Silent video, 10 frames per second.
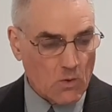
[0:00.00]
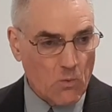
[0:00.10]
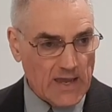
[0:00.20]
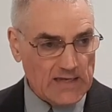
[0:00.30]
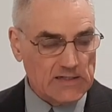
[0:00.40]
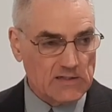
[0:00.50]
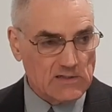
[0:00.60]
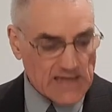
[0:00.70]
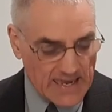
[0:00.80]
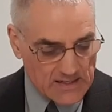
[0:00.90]

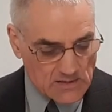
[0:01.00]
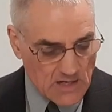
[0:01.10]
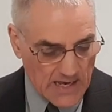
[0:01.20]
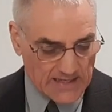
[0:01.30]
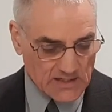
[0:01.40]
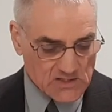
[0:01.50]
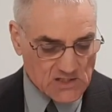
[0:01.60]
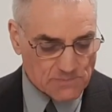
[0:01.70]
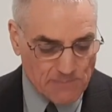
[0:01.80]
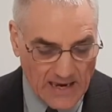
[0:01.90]
waiting day and night,
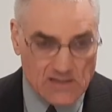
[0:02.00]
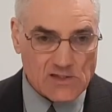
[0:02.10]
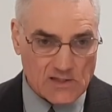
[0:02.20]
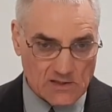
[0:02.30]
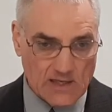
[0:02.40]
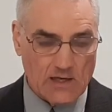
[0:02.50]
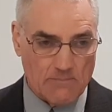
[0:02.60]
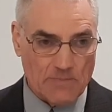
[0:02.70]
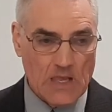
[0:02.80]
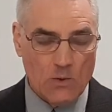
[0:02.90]
expecting
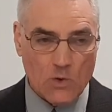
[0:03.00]
Him.